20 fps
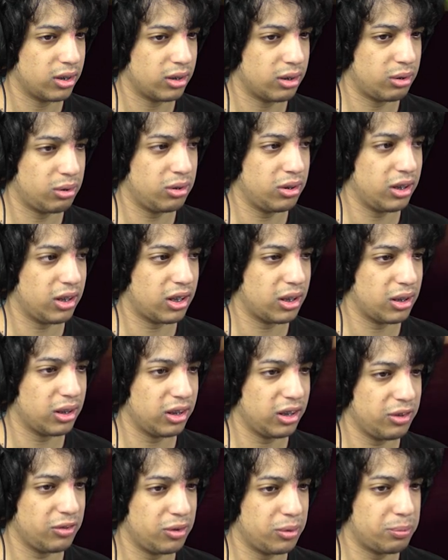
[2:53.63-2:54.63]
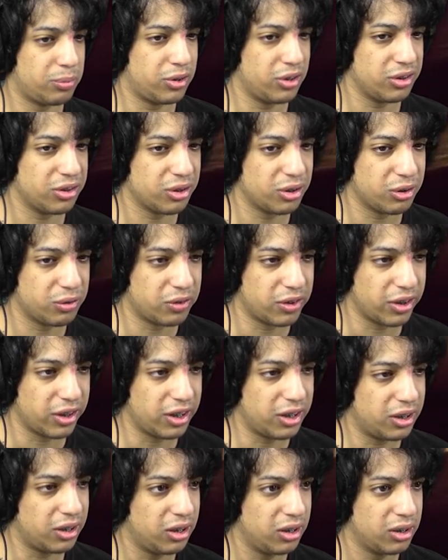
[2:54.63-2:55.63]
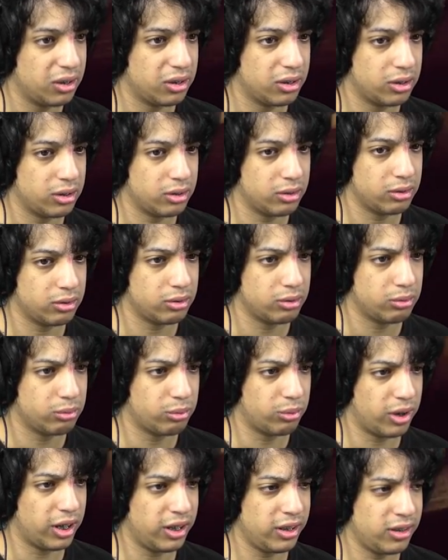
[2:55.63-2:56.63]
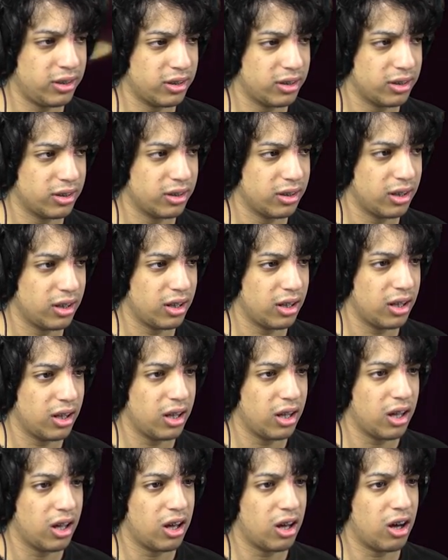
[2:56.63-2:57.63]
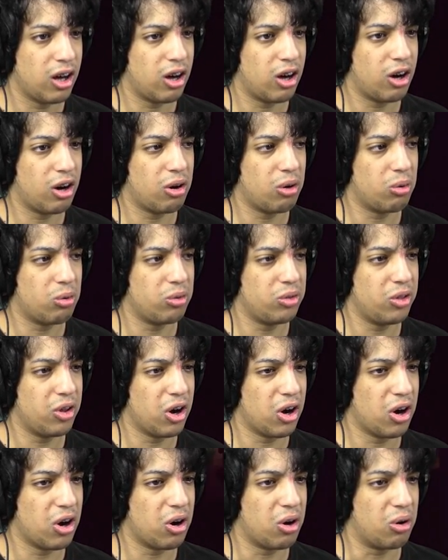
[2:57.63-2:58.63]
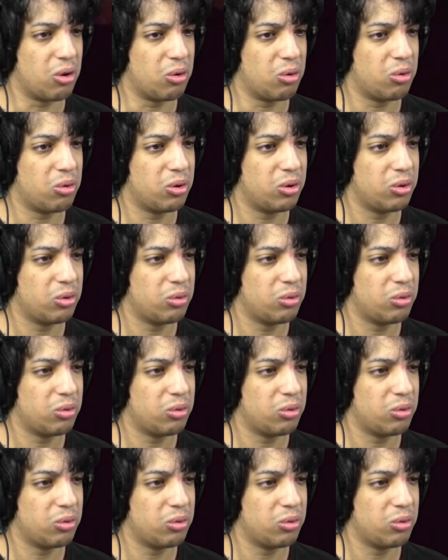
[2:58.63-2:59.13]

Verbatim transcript: There's like a living person over there. What? Oh no.